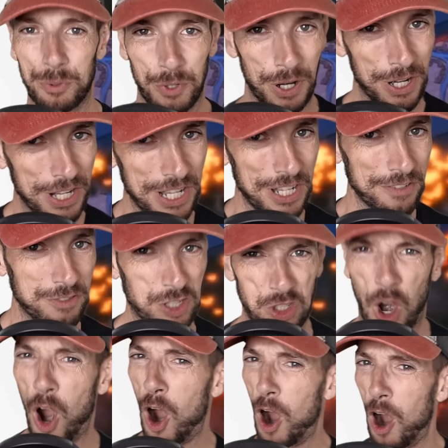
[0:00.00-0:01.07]
Brave
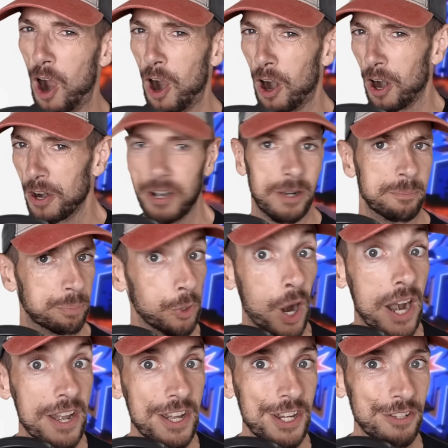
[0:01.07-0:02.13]
Star,
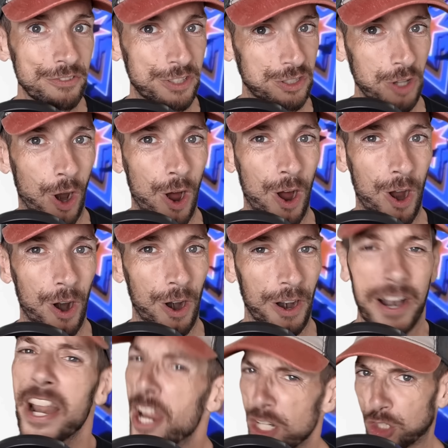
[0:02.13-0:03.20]
Brave
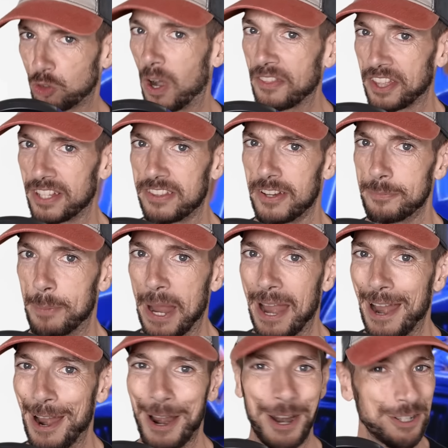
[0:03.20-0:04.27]
Star, strength of the
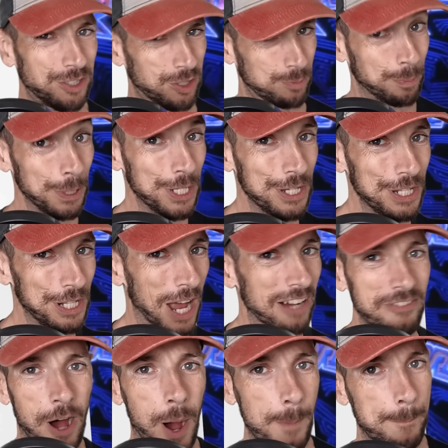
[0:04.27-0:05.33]
bear, speed
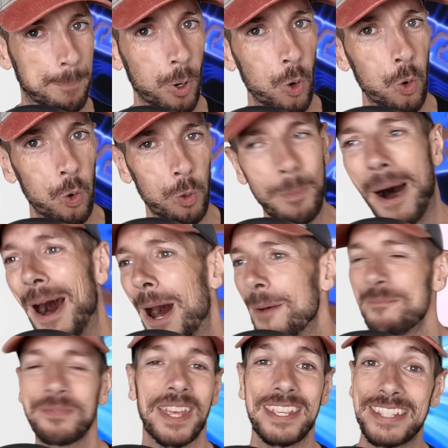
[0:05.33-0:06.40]
of a
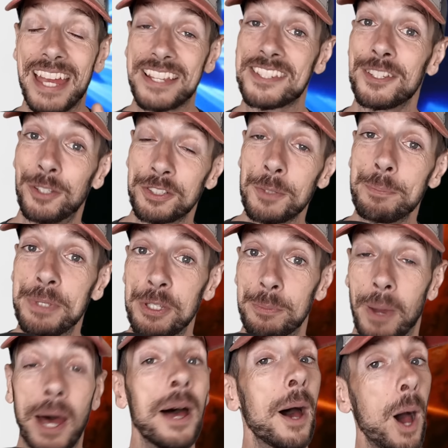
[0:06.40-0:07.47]
puma. Yes, not a
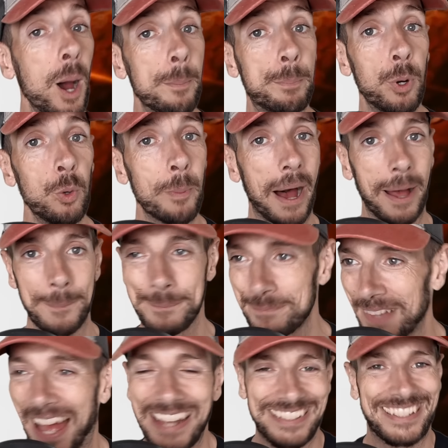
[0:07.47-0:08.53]
puma, a puma.
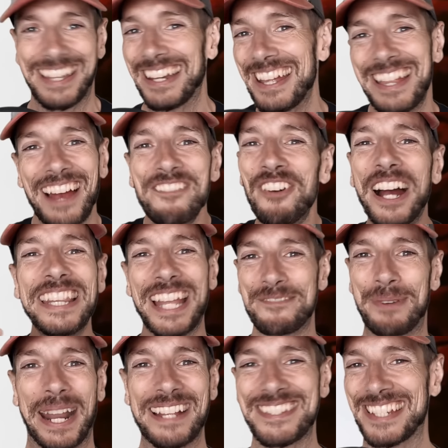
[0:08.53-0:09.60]
I find
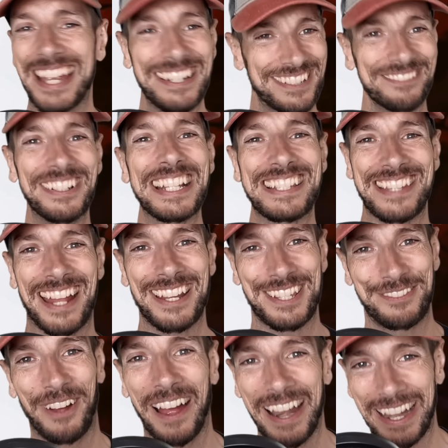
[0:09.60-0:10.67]
that pronunciation really
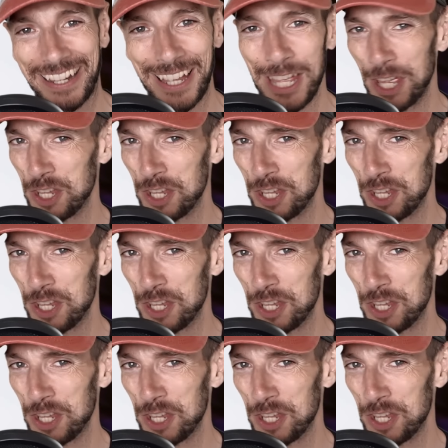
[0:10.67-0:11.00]
satisfying.